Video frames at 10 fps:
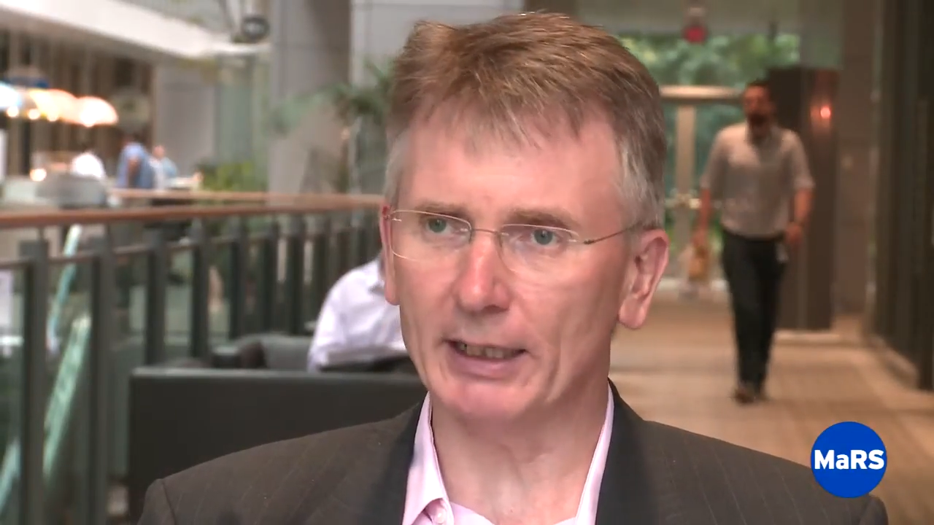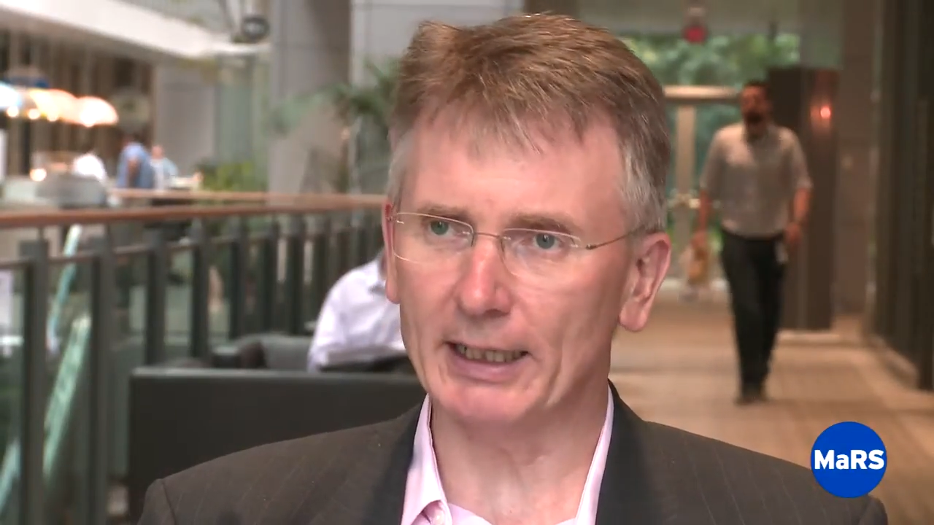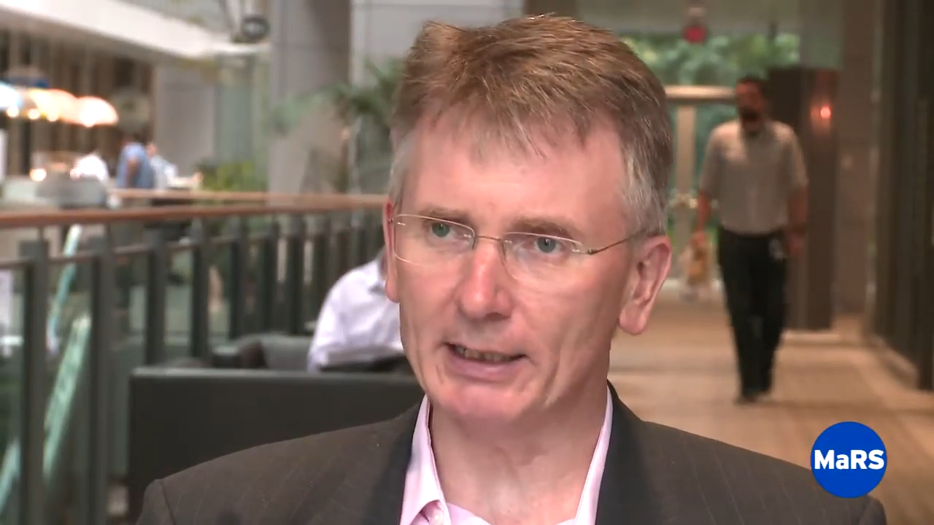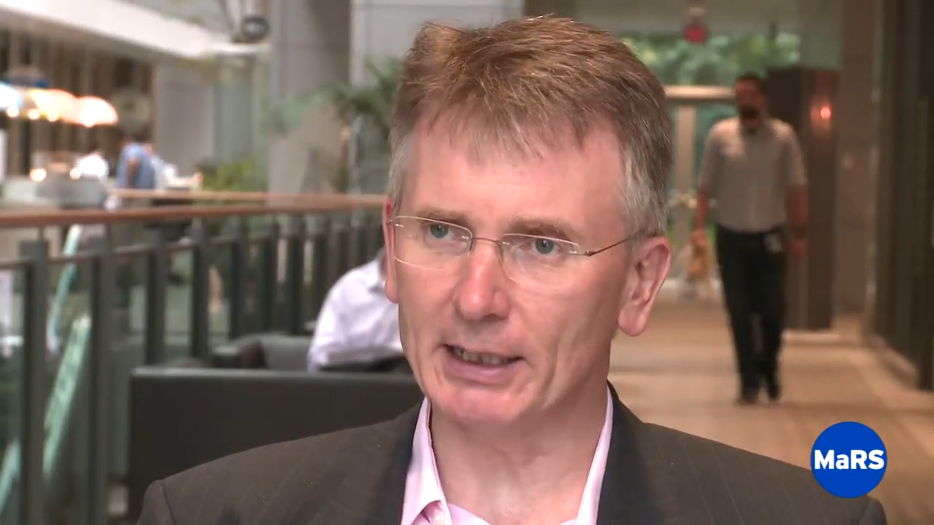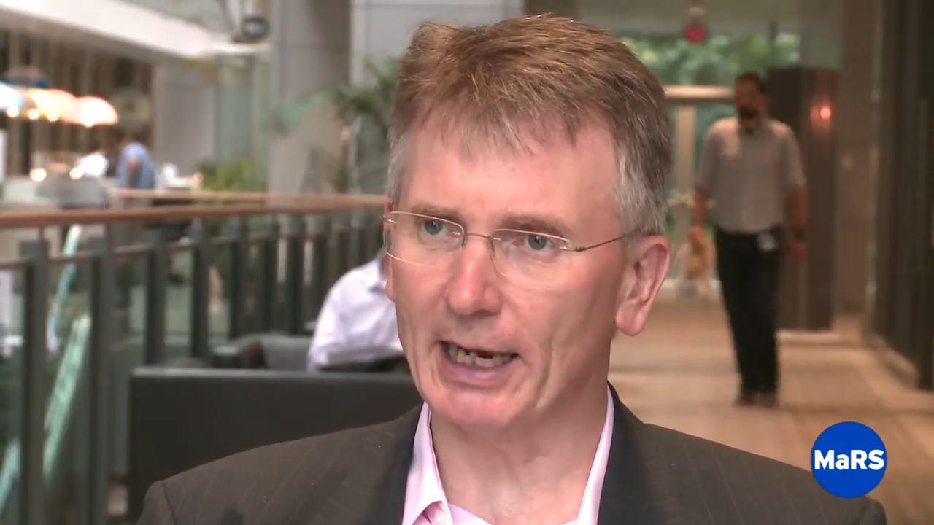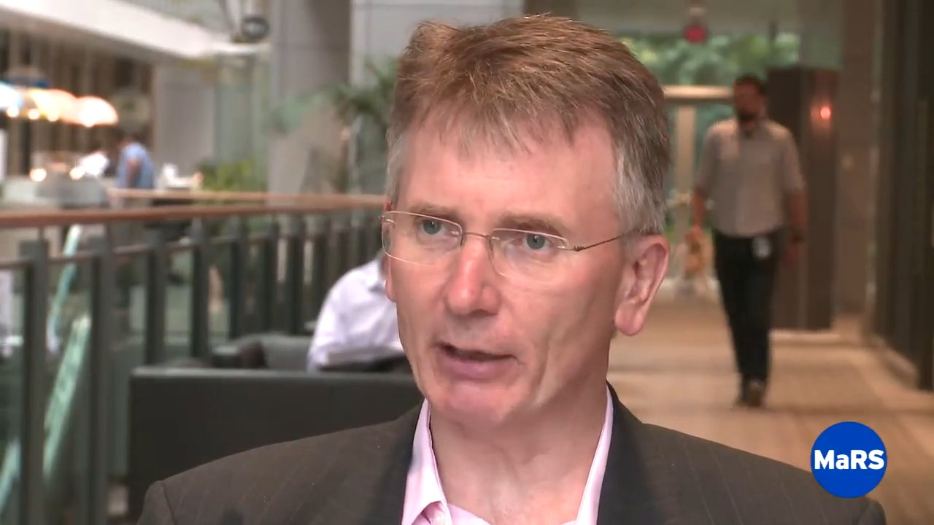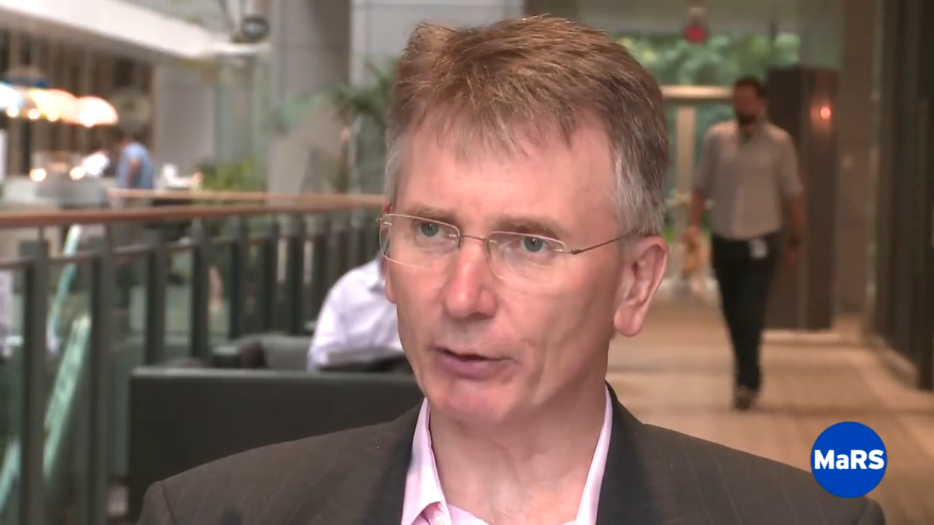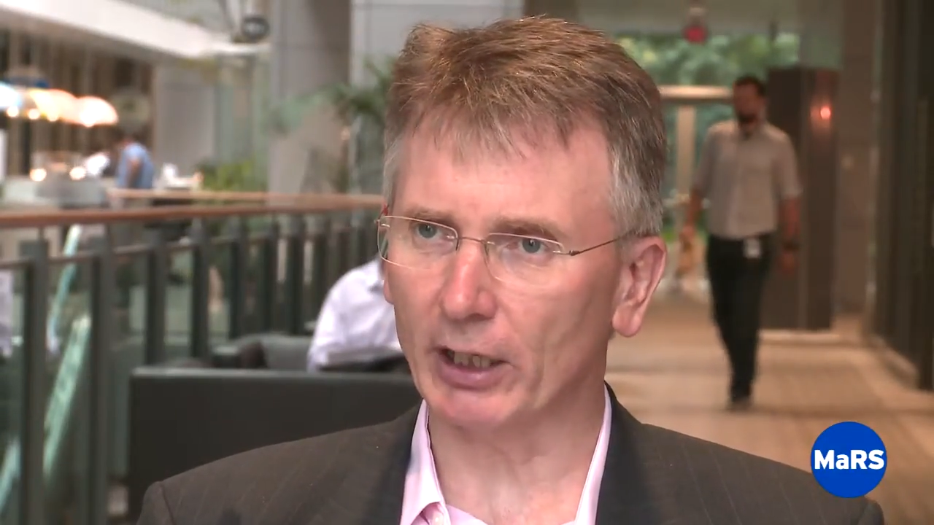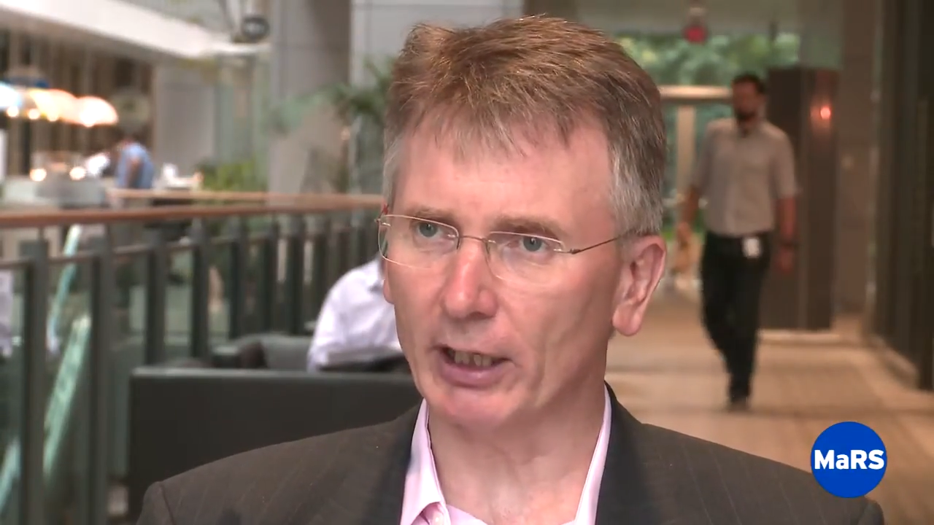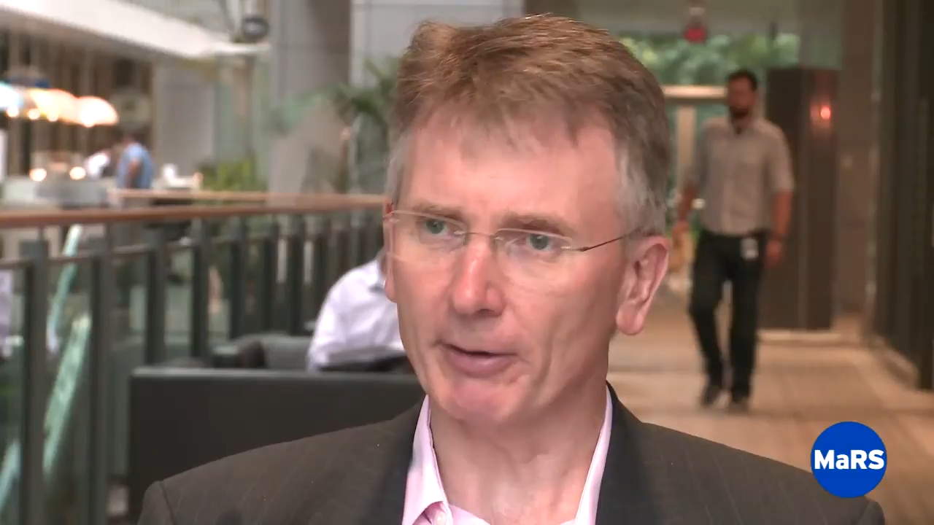in
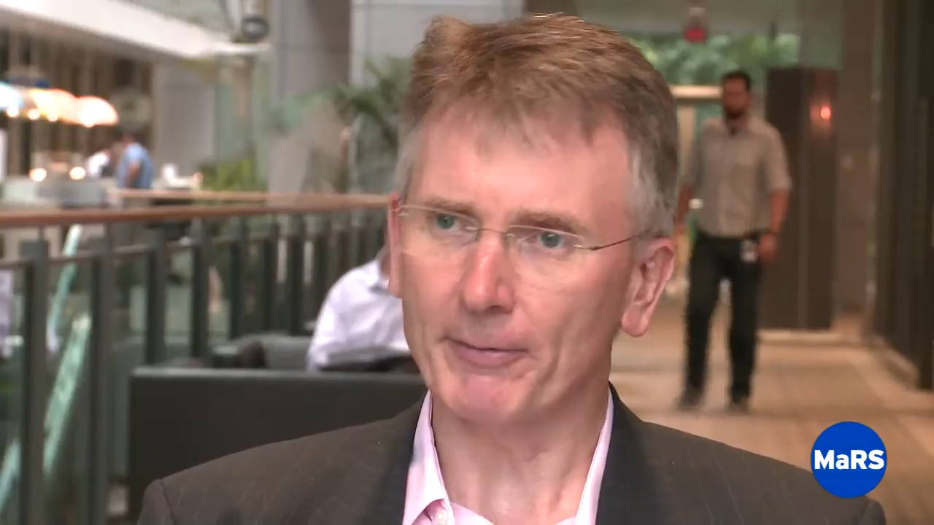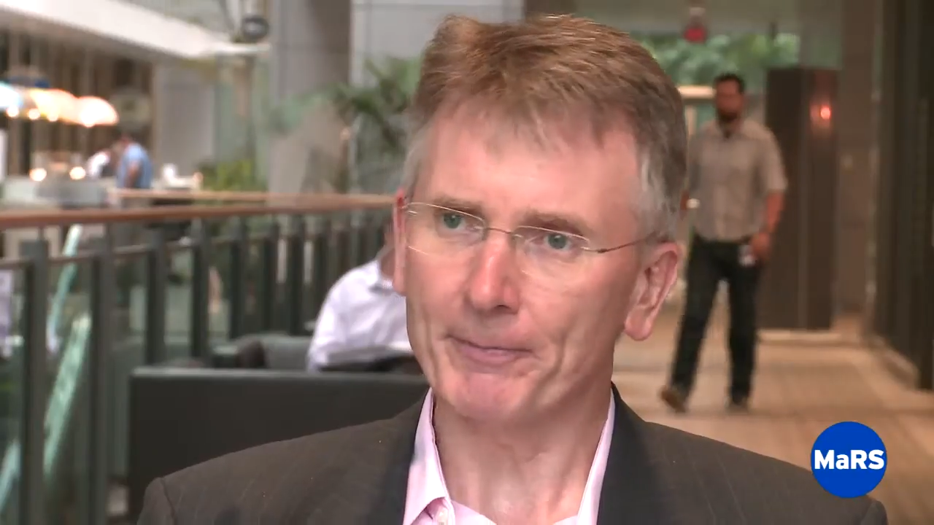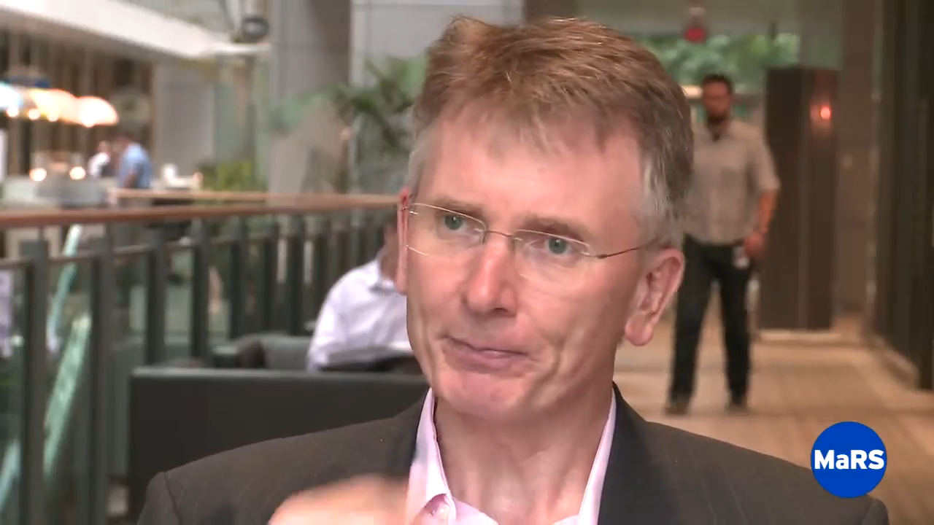healthcare,